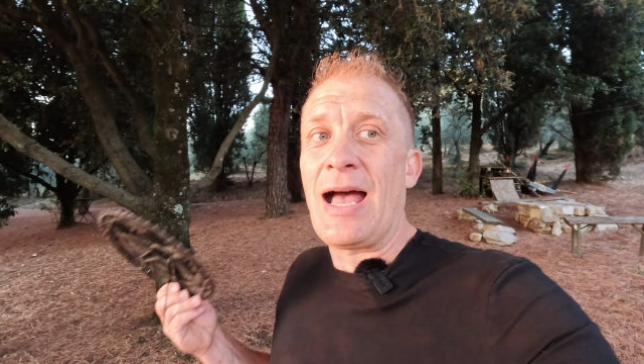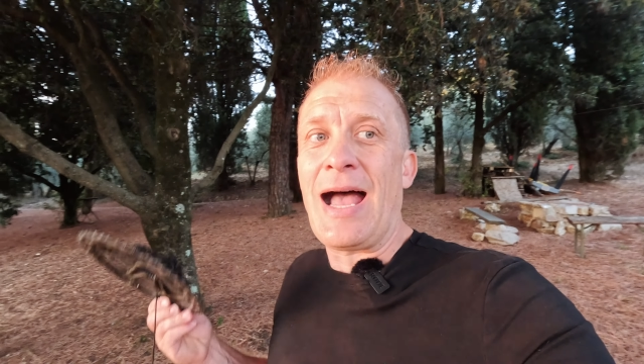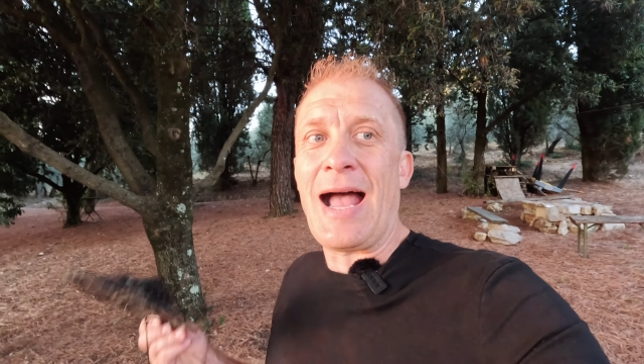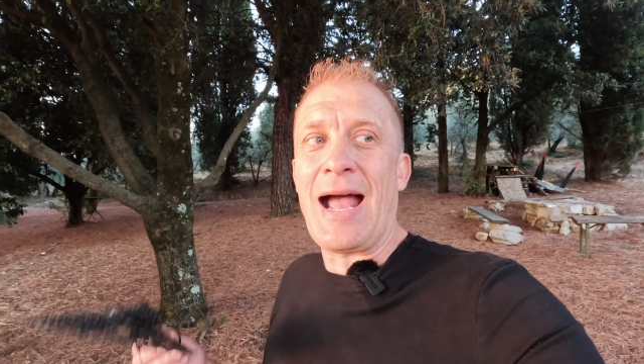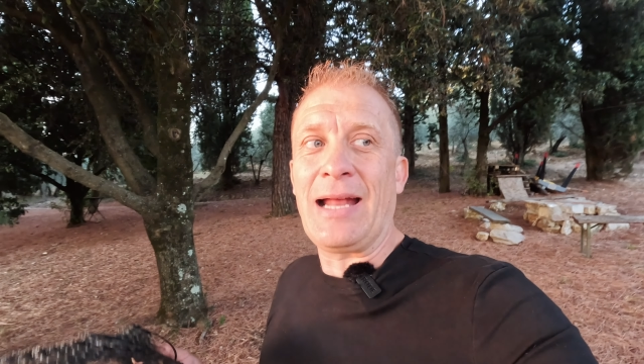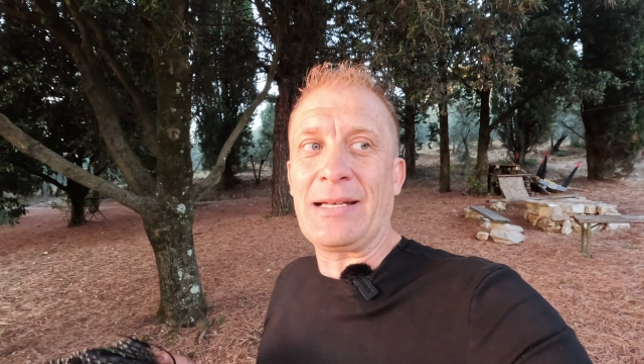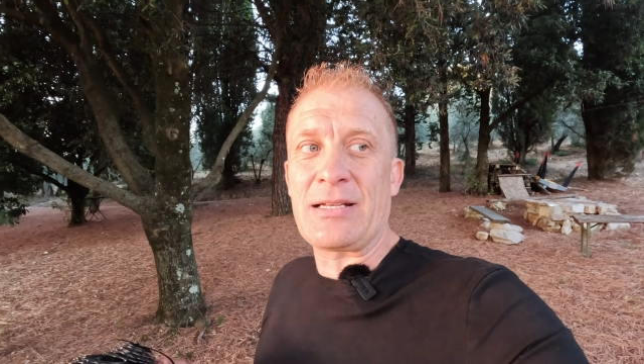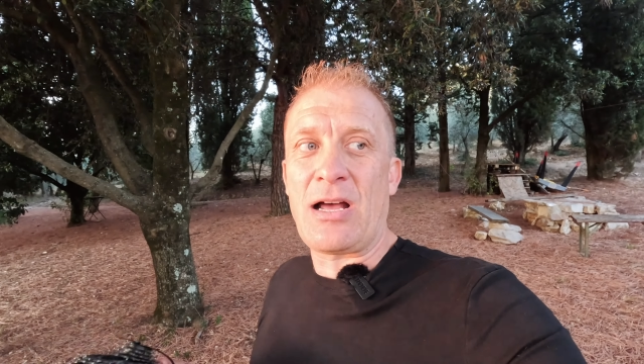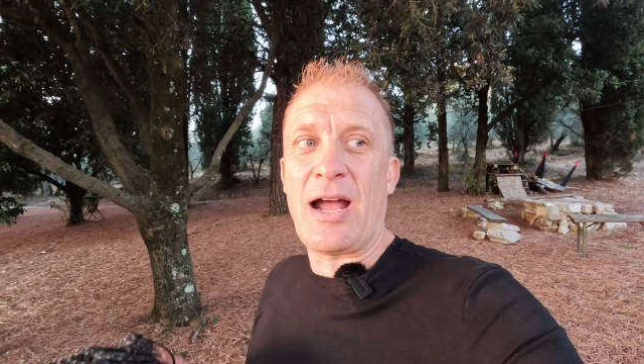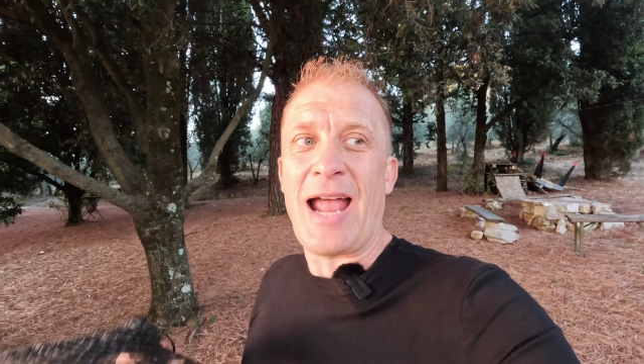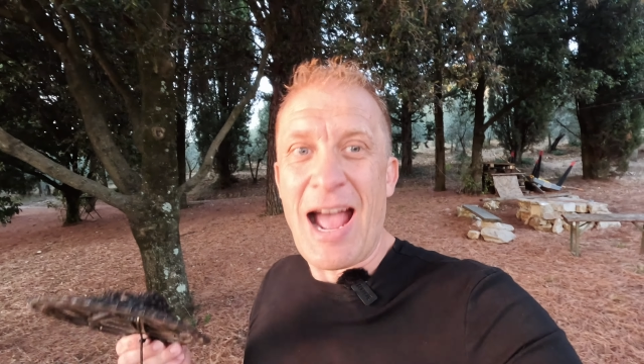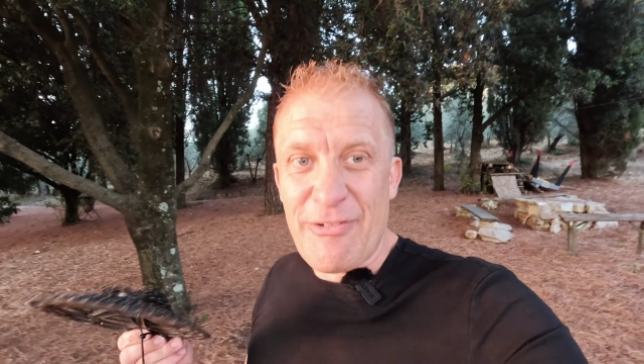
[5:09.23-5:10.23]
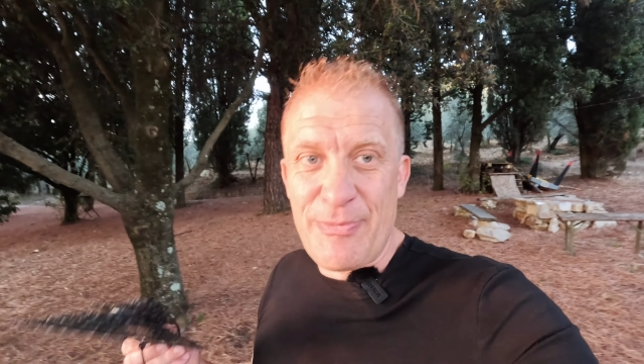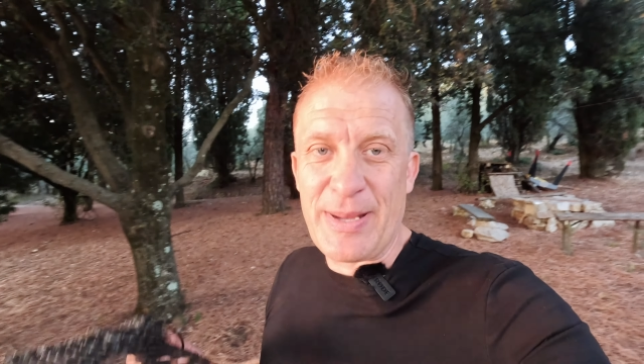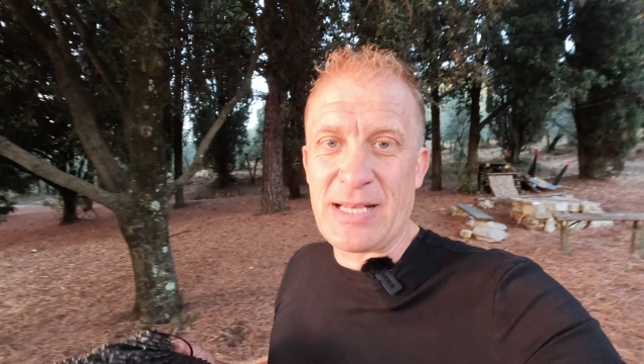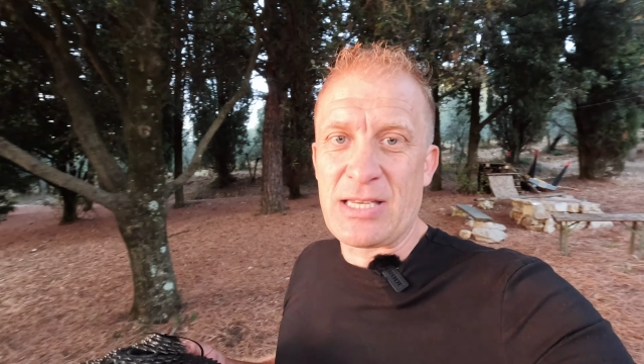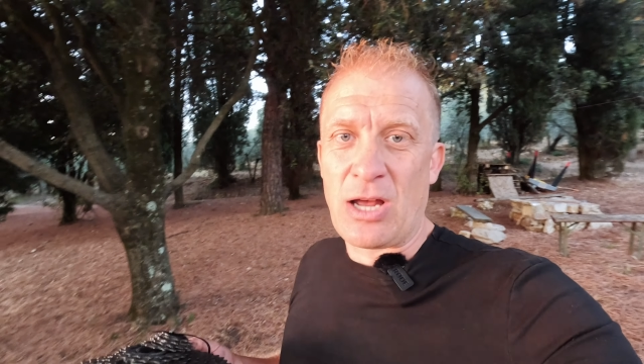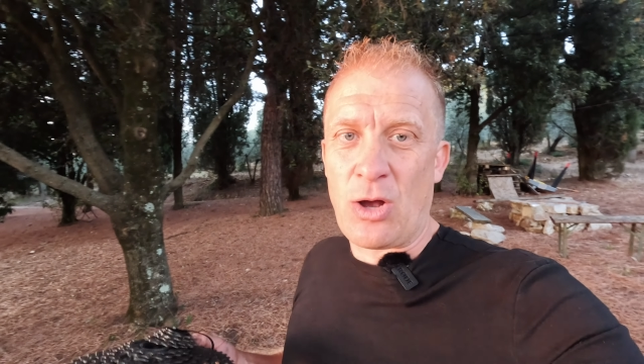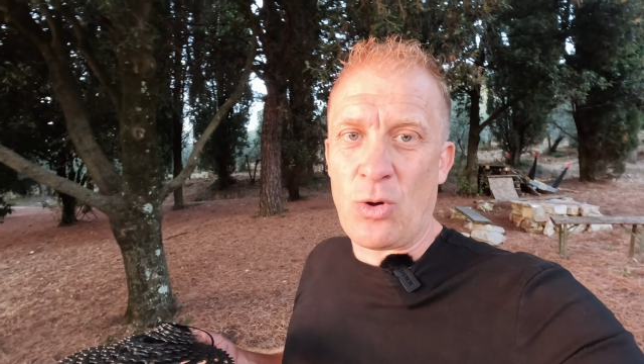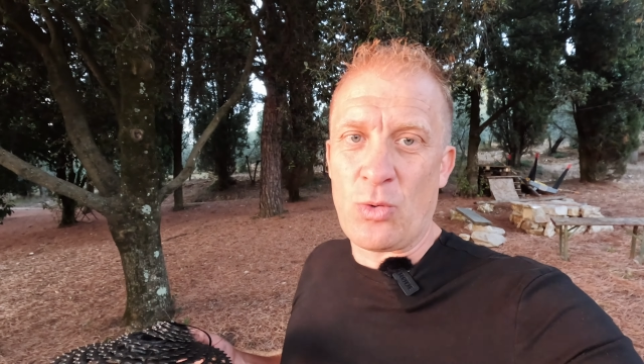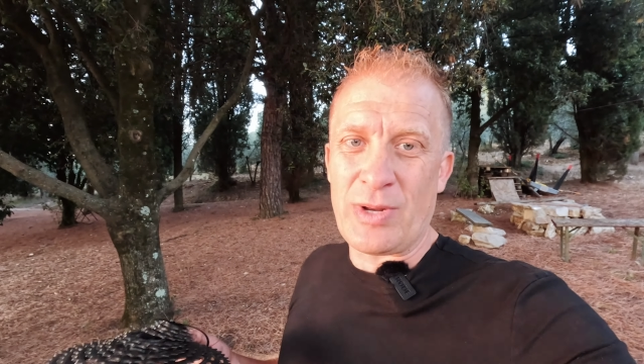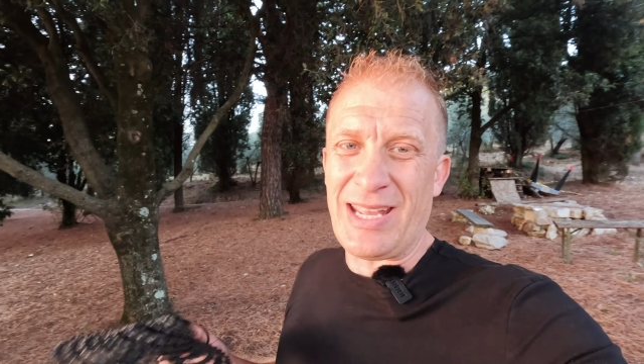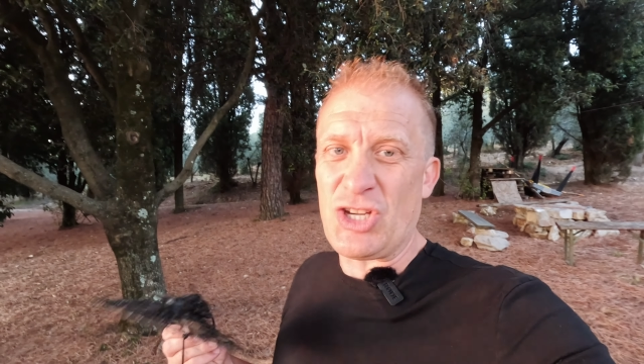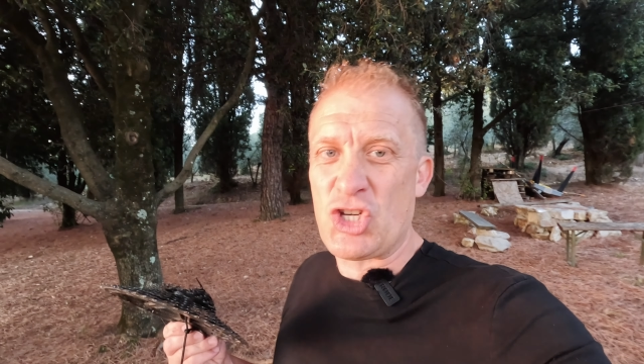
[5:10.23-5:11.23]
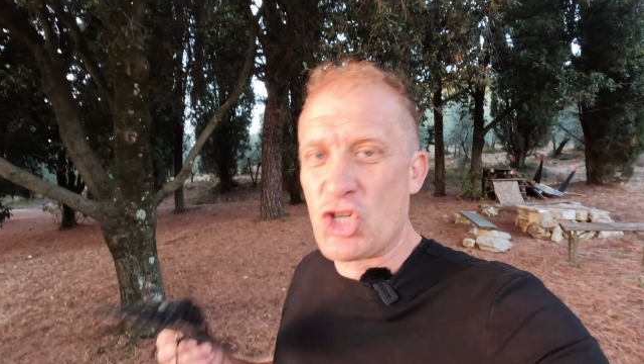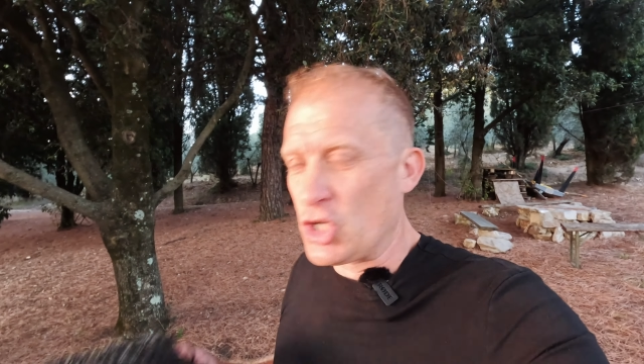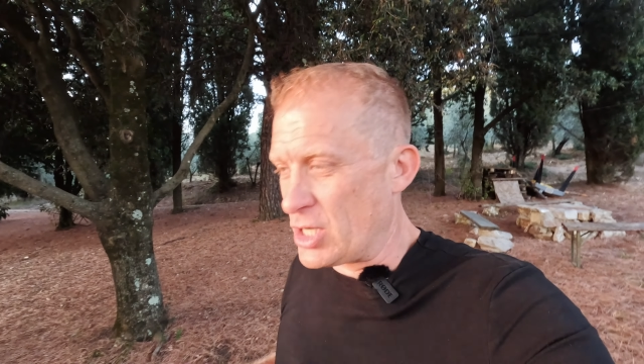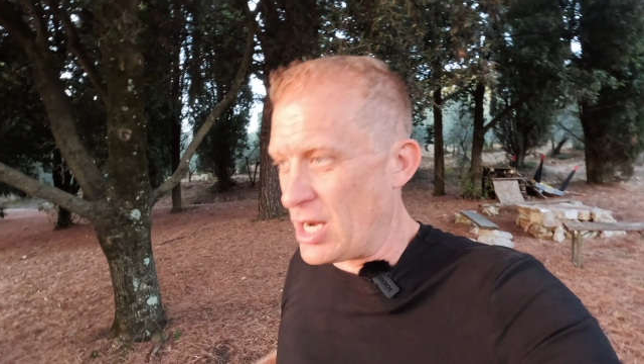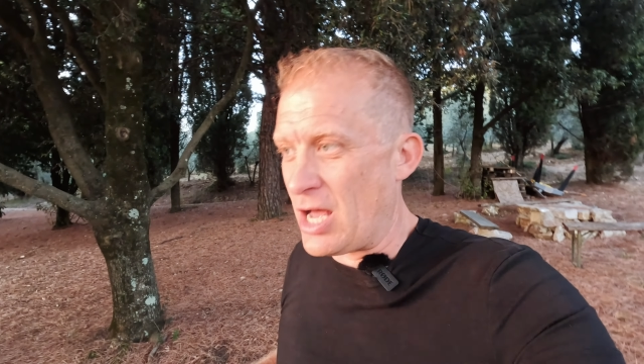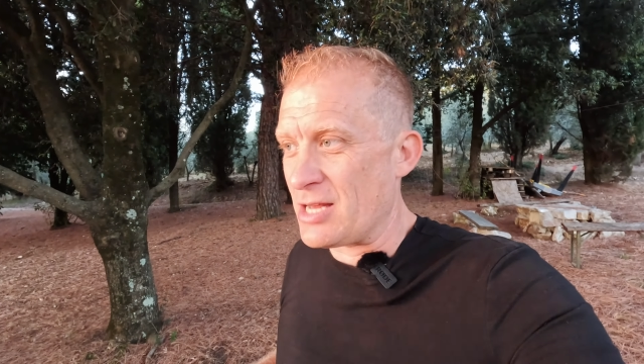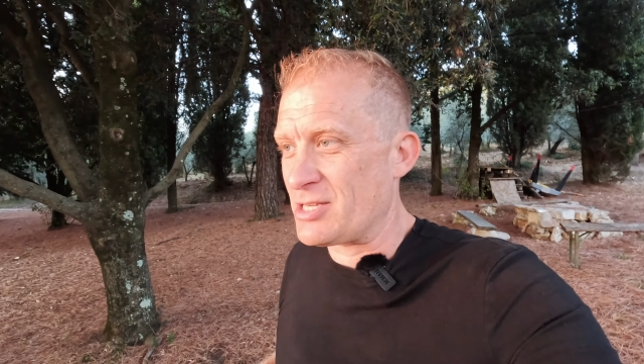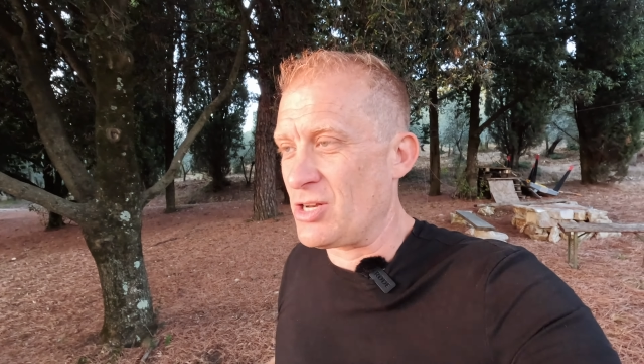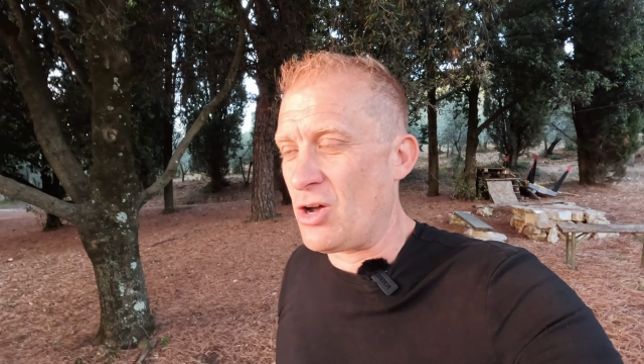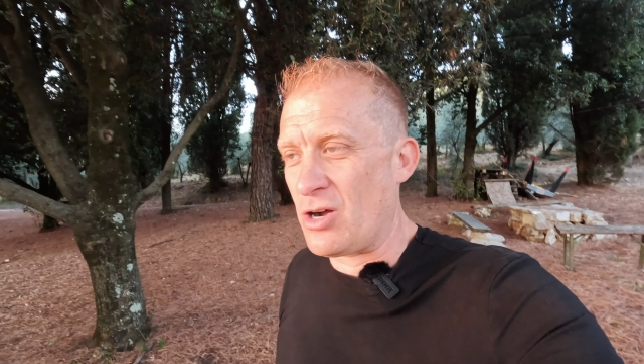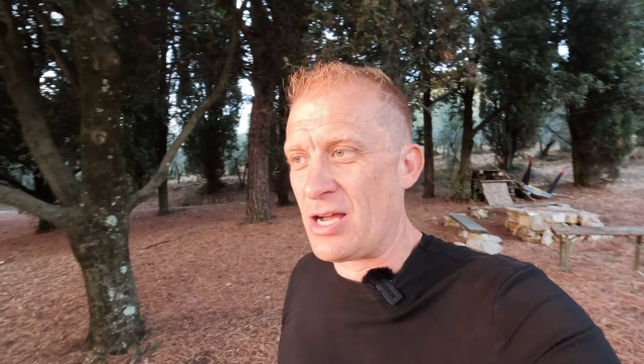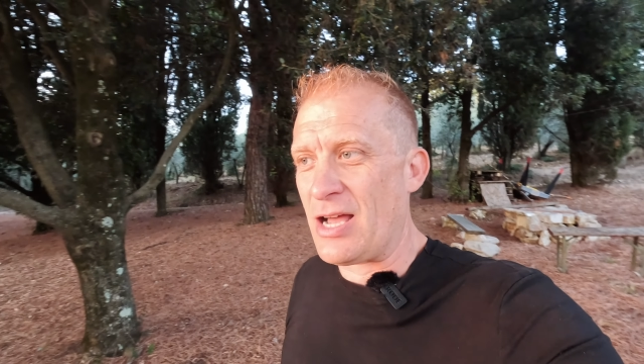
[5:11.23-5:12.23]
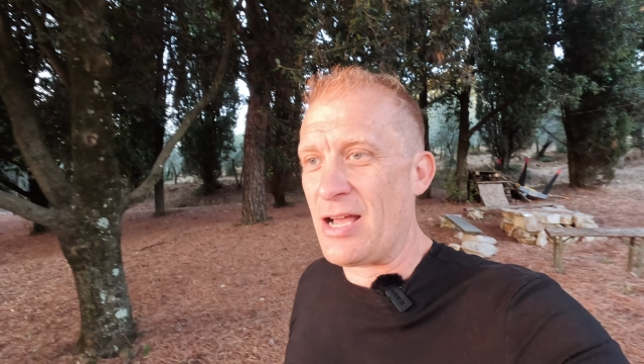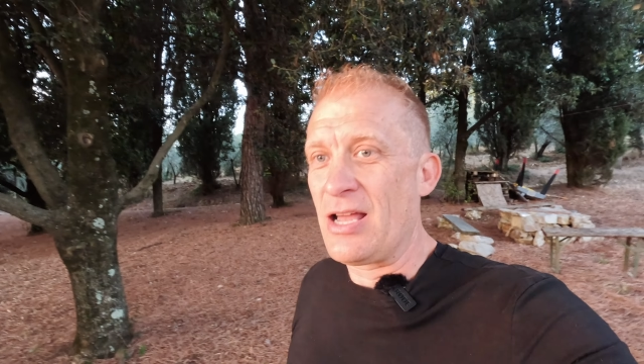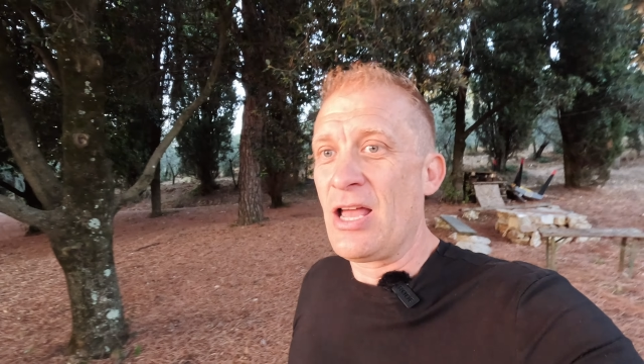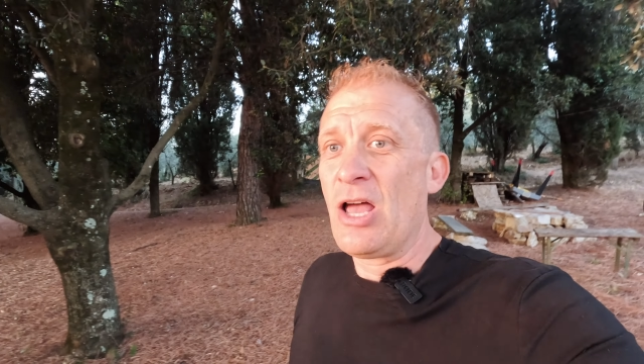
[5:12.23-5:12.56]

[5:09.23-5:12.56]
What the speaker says: And I have been told it should last longer,